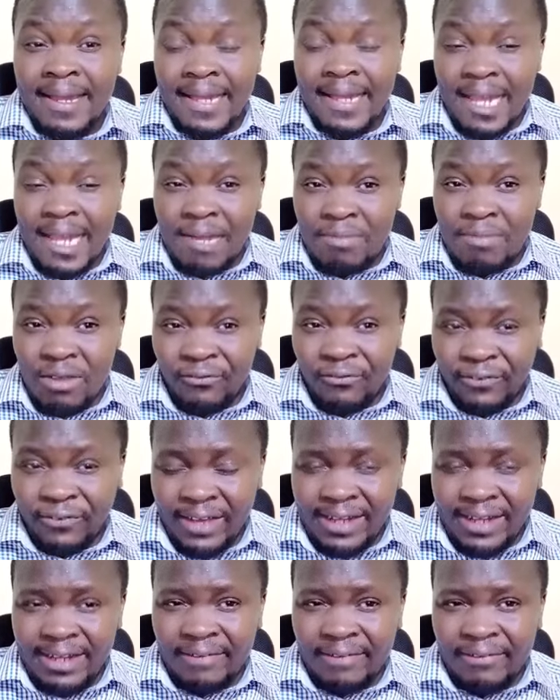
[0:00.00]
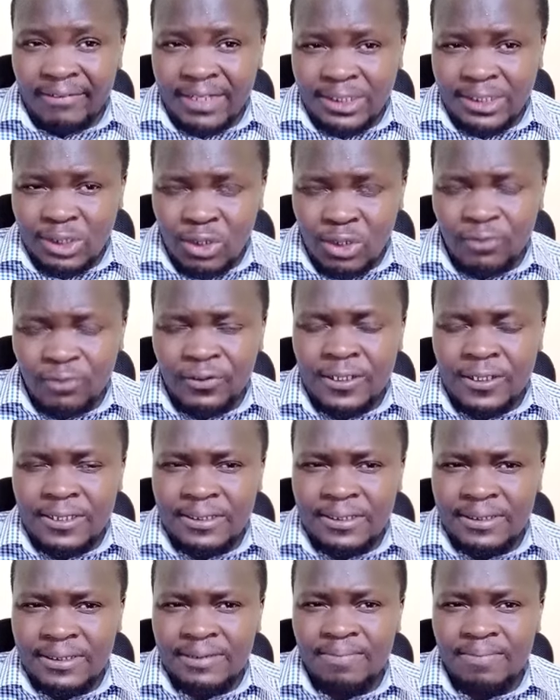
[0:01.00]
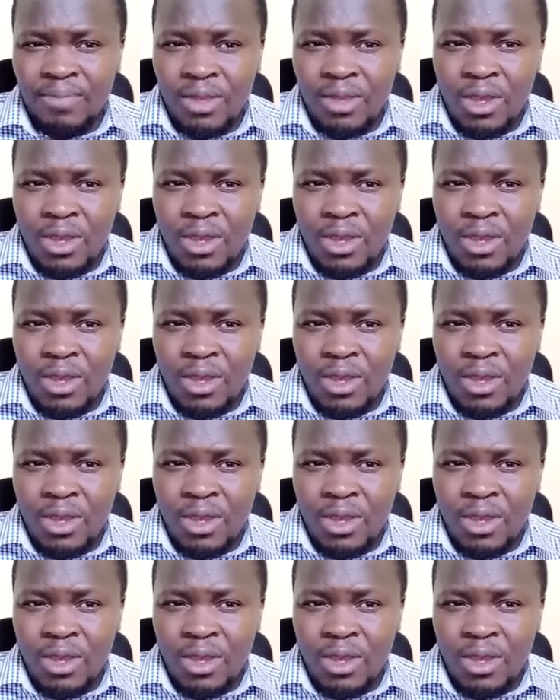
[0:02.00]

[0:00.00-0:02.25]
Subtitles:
can be funding this office